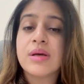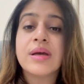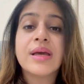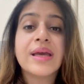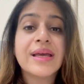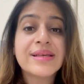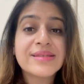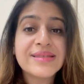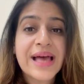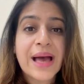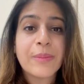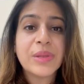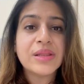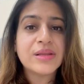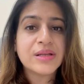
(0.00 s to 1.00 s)

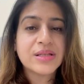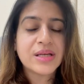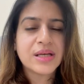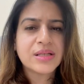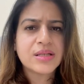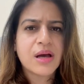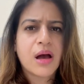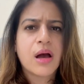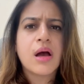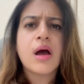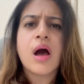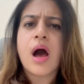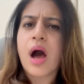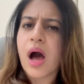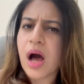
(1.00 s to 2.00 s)
Examine the data.
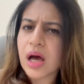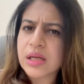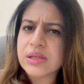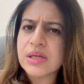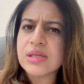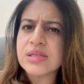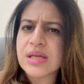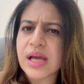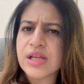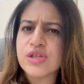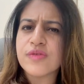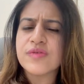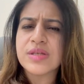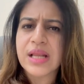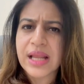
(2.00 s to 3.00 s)
Are there signs
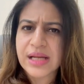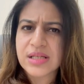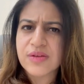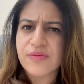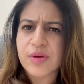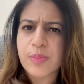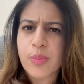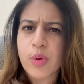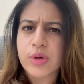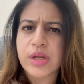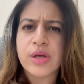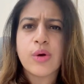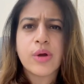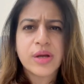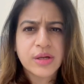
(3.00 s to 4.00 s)
of selective
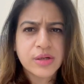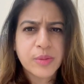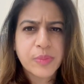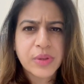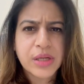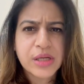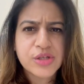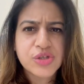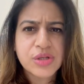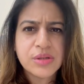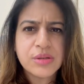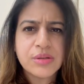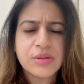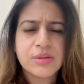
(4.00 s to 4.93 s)
reporting or interpretation?